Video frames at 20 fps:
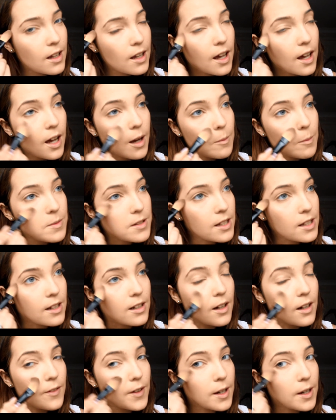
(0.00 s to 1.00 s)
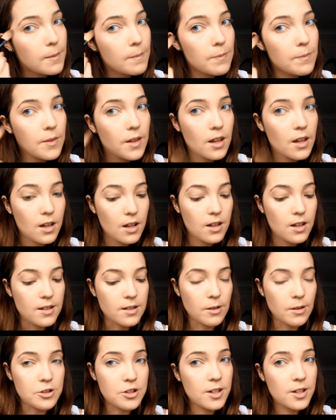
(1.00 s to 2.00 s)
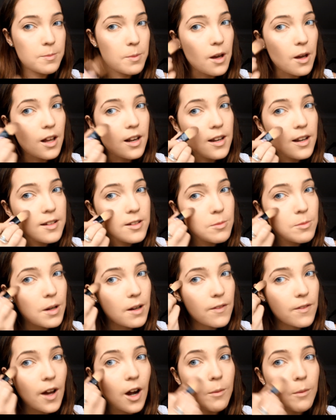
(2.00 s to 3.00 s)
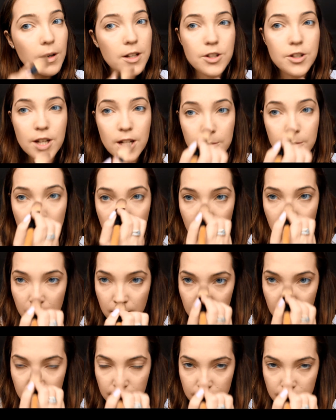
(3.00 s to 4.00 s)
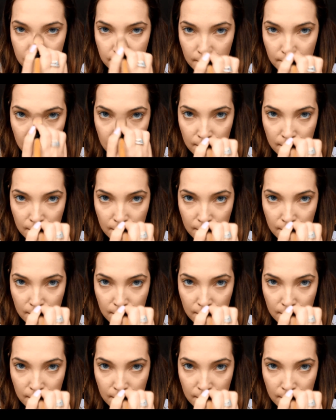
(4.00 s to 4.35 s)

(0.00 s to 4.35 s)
Absolutely love it. So I just put a little bit of that on my cheekbones,